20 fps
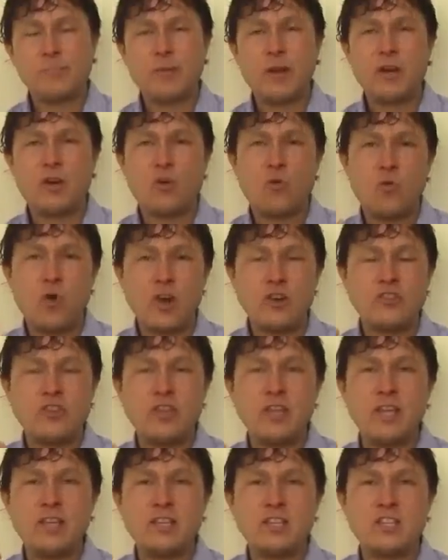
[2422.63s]
by
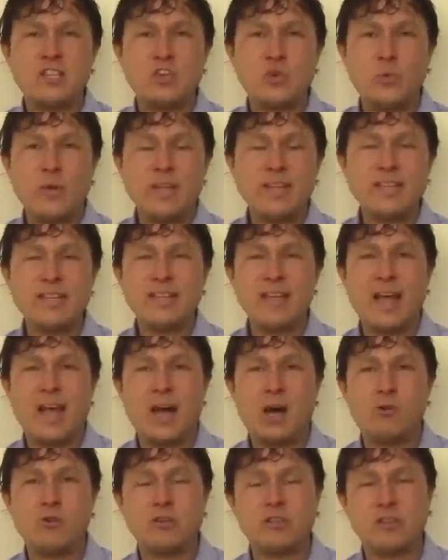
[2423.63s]
crushing and squeezing
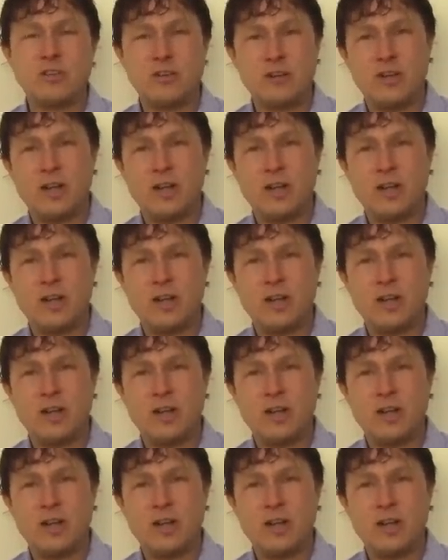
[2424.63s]
out,